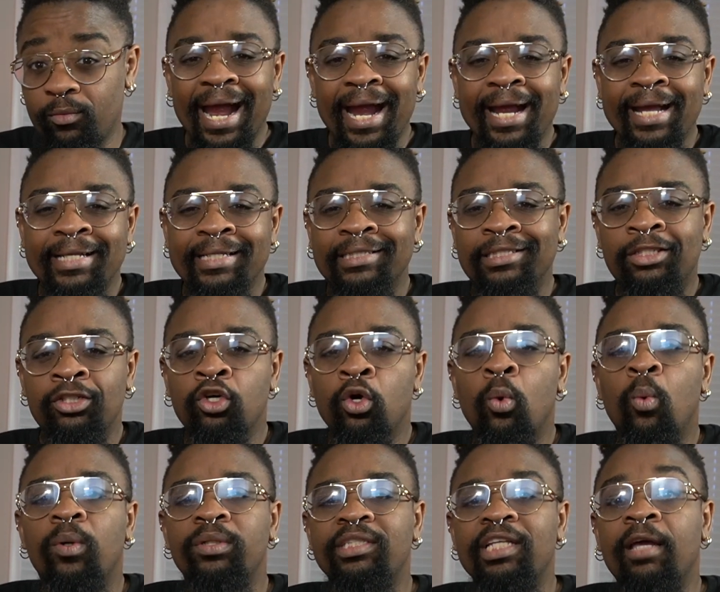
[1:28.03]
and a single
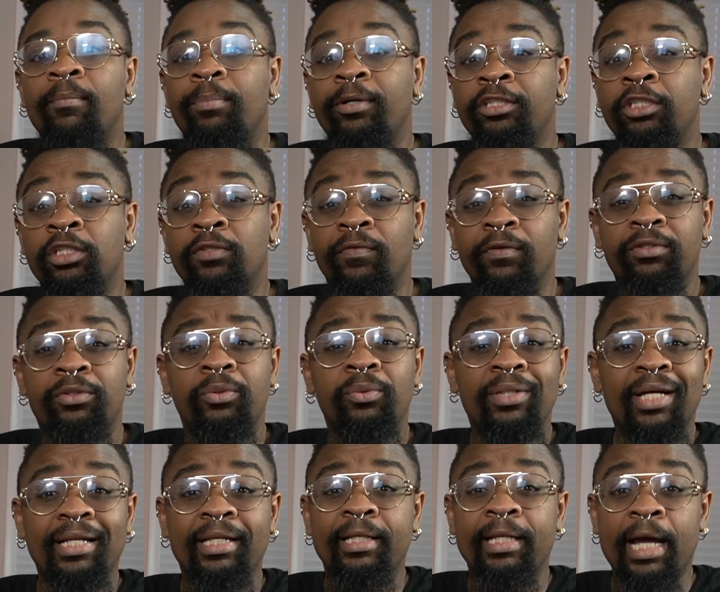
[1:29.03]
one-time purchase for
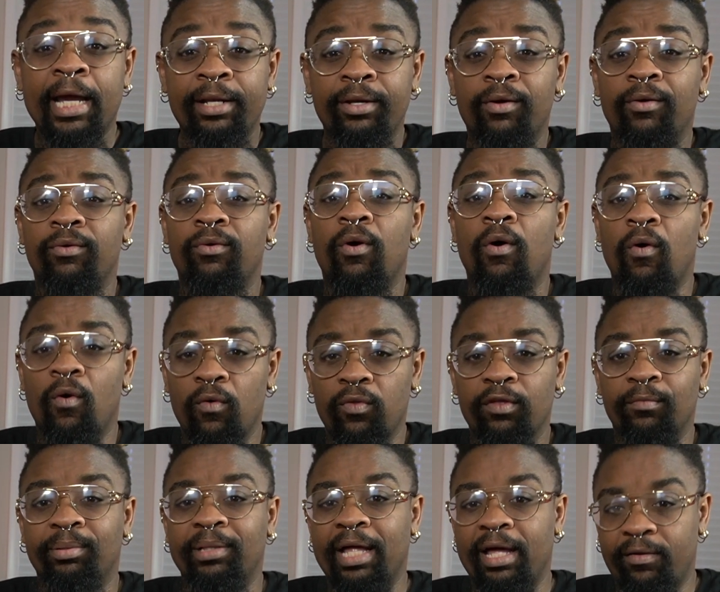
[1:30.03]
$2.99 on all of the
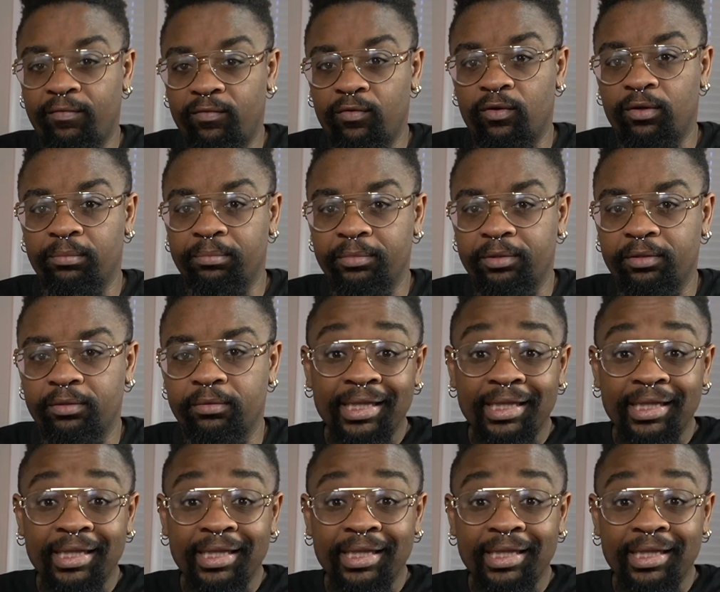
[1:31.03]
platforms.